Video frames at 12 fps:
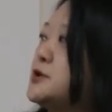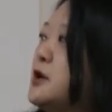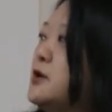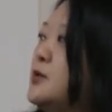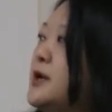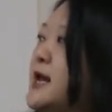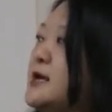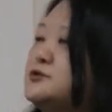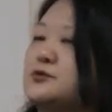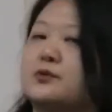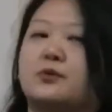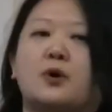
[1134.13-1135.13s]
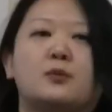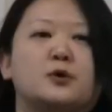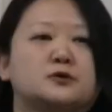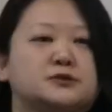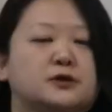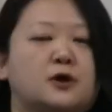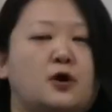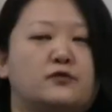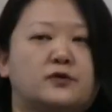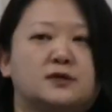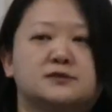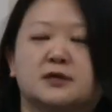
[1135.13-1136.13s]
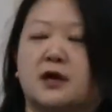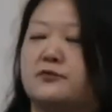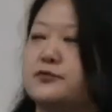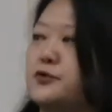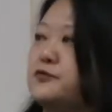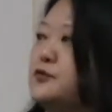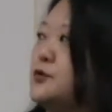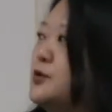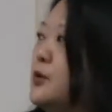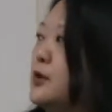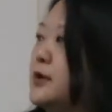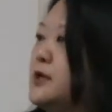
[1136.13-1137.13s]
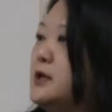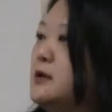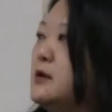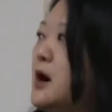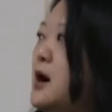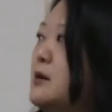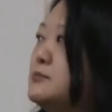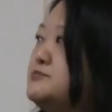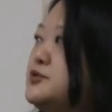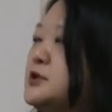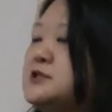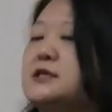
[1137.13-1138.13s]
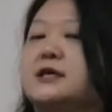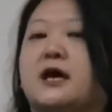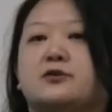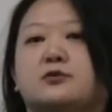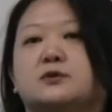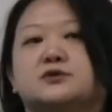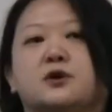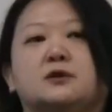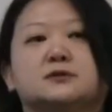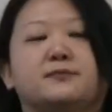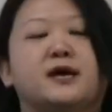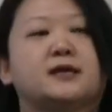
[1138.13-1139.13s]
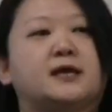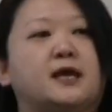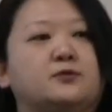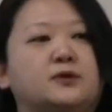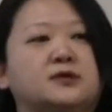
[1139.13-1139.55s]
ago, when Andrew Cuomo took over as the governor of New York, he uh, put together what's called a Medicaid